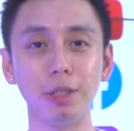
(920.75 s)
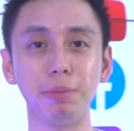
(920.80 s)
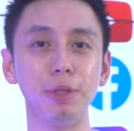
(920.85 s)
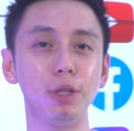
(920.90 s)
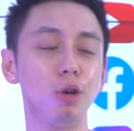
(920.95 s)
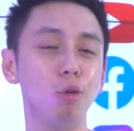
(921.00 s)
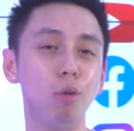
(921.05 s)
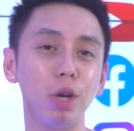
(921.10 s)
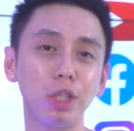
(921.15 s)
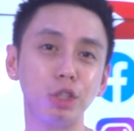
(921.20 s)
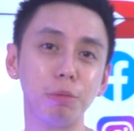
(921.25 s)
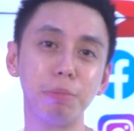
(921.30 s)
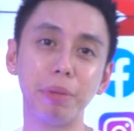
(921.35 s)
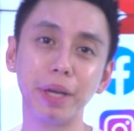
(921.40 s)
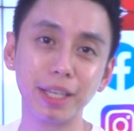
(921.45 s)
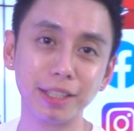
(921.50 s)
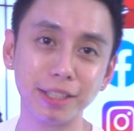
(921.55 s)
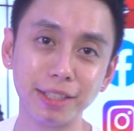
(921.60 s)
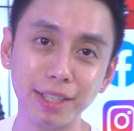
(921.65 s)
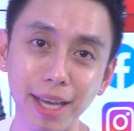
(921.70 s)
below what your
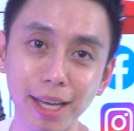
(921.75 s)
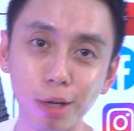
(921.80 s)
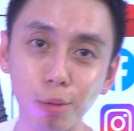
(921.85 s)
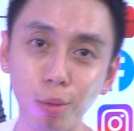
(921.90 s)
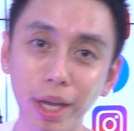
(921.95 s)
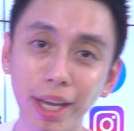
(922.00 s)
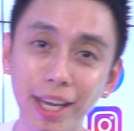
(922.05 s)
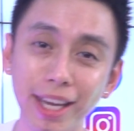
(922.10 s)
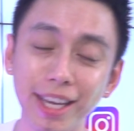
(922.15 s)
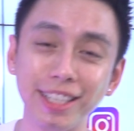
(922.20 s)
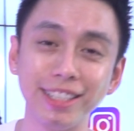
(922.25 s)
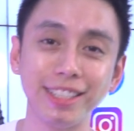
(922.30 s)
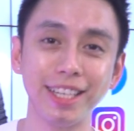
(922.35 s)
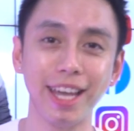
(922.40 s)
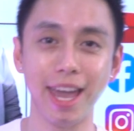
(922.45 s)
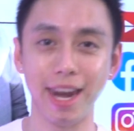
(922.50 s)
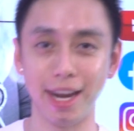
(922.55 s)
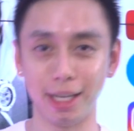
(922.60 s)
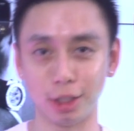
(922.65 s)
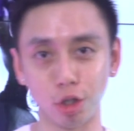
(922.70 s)
biggest takeaway
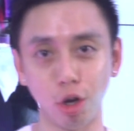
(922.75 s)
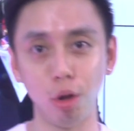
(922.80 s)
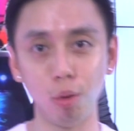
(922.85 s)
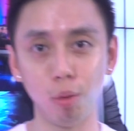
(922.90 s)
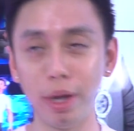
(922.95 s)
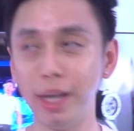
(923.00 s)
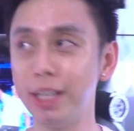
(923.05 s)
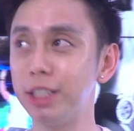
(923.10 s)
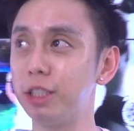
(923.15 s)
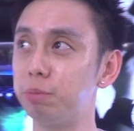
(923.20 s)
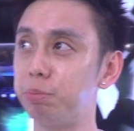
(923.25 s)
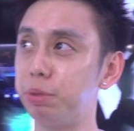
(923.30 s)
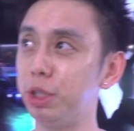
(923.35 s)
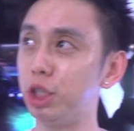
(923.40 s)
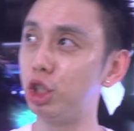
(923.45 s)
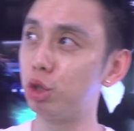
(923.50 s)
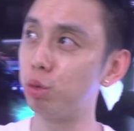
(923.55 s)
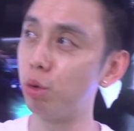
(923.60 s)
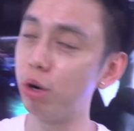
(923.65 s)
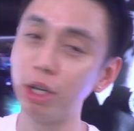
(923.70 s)
is. And as always,
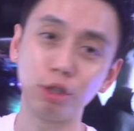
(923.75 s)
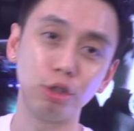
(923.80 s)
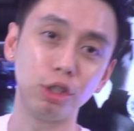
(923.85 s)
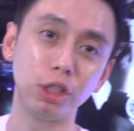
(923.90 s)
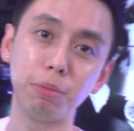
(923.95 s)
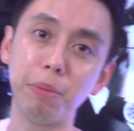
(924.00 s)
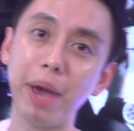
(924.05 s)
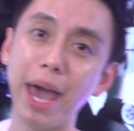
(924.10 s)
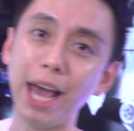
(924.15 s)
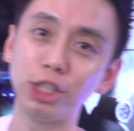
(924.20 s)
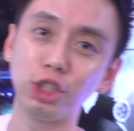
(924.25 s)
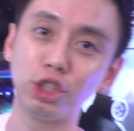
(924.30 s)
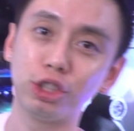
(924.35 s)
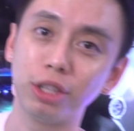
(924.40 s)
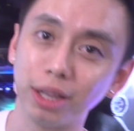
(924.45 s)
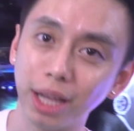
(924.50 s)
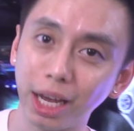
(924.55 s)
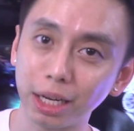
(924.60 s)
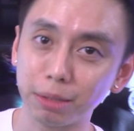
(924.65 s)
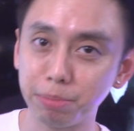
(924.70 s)
be sure to smash
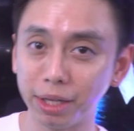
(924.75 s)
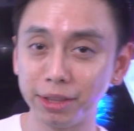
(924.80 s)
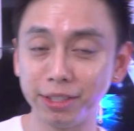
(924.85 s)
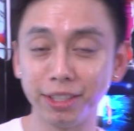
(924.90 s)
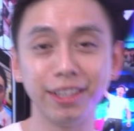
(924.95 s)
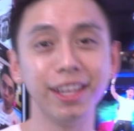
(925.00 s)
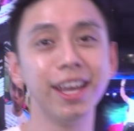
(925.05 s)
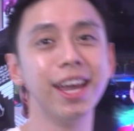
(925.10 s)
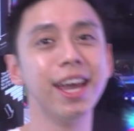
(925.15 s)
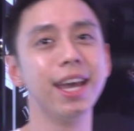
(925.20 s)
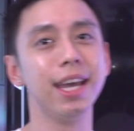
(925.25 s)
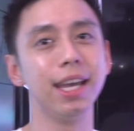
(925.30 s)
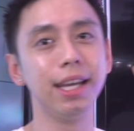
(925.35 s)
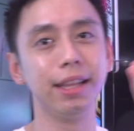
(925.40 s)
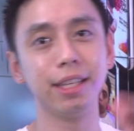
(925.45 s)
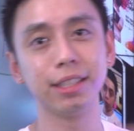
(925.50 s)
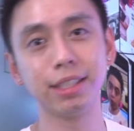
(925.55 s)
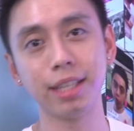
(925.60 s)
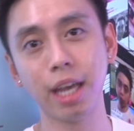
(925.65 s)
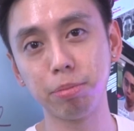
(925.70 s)
the like button.
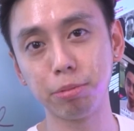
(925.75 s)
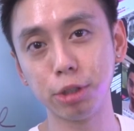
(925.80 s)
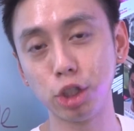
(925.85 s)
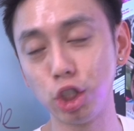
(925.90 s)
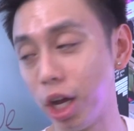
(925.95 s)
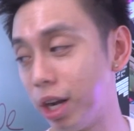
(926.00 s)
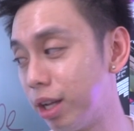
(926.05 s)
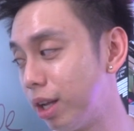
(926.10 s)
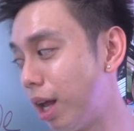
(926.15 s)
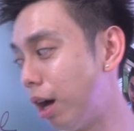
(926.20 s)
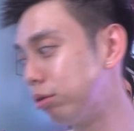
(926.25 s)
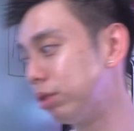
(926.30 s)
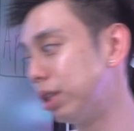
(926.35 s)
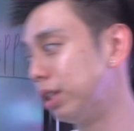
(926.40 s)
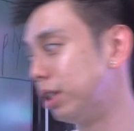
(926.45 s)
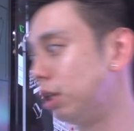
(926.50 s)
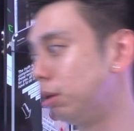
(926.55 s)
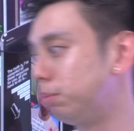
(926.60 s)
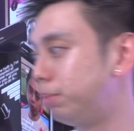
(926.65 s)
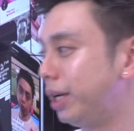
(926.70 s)
It does help the channel out a
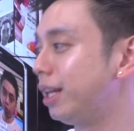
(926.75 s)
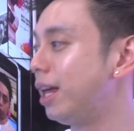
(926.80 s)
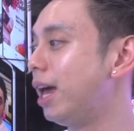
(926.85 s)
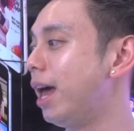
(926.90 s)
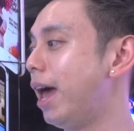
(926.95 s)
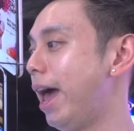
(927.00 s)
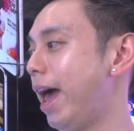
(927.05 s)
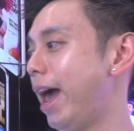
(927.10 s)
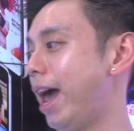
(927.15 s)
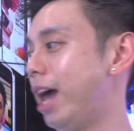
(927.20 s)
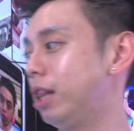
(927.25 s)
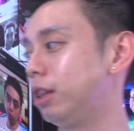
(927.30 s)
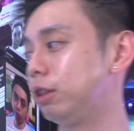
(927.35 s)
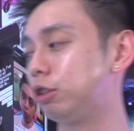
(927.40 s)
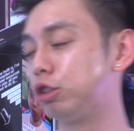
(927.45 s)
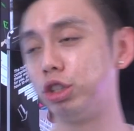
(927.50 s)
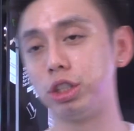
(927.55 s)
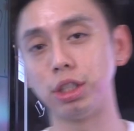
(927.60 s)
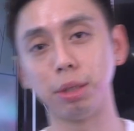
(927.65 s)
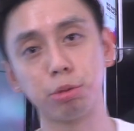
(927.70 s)
little bit.
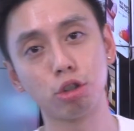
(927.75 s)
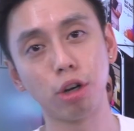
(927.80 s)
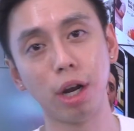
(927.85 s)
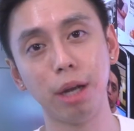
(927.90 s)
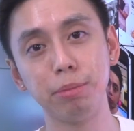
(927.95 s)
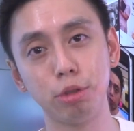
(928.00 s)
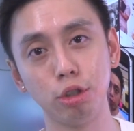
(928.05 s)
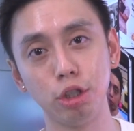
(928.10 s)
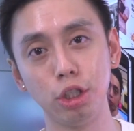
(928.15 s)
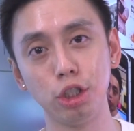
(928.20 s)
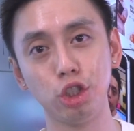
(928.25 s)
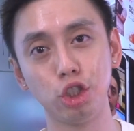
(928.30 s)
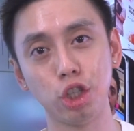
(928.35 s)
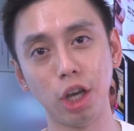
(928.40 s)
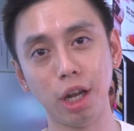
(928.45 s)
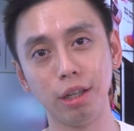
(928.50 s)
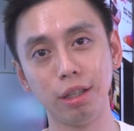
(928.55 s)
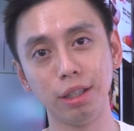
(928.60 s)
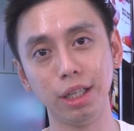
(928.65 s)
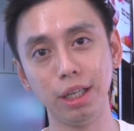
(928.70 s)
And to subscribe to this
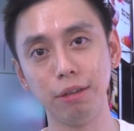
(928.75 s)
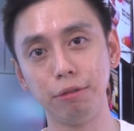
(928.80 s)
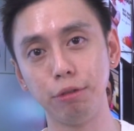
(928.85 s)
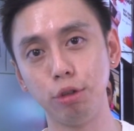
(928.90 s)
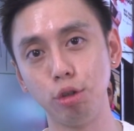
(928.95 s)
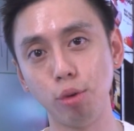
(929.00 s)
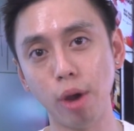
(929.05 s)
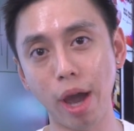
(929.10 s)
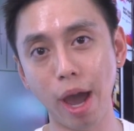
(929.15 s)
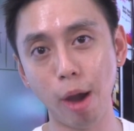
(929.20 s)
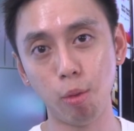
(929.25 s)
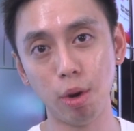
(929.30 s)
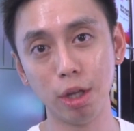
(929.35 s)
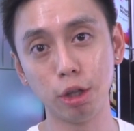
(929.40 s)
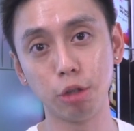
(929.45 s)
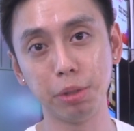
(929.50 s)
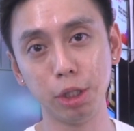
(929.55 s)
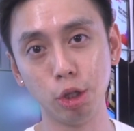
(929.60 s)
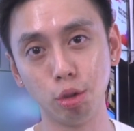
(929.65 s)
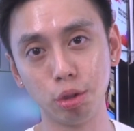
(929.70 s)
channel if you
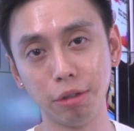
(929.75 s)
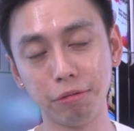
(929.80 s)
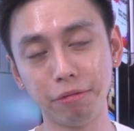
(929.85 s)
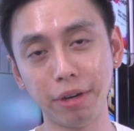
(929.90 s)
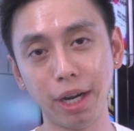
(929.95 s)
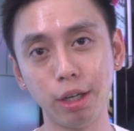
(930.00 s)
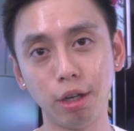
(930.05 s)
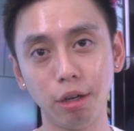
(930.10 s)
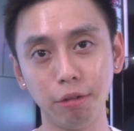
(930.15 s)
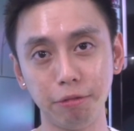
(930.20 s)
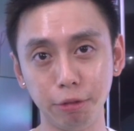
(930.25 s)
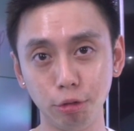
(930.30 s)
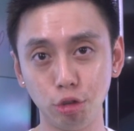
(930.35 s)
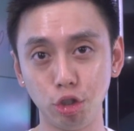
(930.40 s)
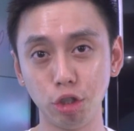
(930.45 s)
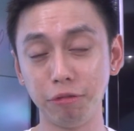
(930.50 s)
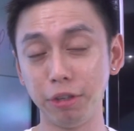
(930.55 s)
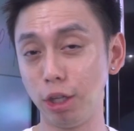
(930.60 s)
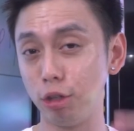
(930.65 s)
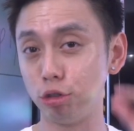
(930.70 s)
want to be notified of
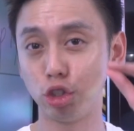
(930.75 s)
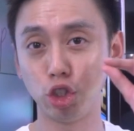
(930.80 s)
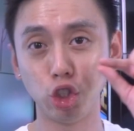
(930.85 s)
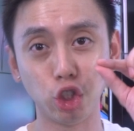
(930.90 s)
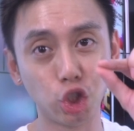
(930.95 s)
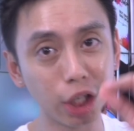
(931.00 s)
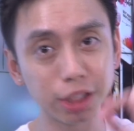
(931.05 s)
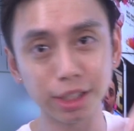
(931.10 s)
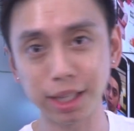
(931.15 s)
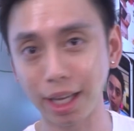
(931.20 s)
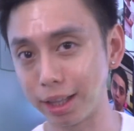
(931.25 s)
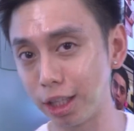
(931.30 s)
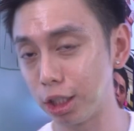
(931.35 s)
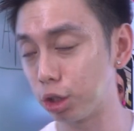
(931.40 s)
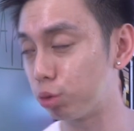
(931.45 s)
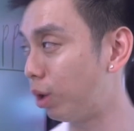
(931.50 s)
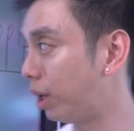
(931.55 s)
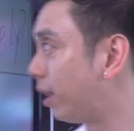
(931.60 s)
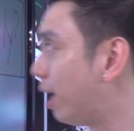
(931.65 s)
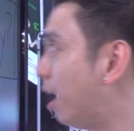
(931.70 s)
future videos just like
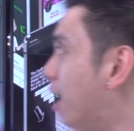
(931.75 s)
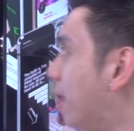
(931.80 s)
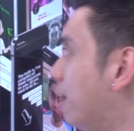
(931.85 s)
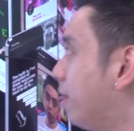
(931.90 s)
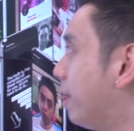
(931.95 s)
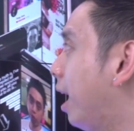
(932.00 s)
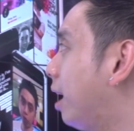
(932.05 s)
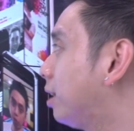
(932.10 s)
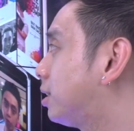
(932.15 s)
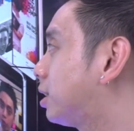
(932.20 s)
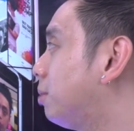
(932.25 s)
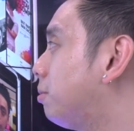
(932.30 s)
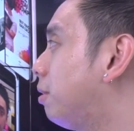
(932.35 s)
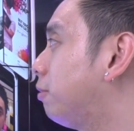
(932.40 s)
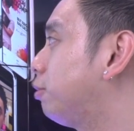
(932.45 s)
this one. Now, some of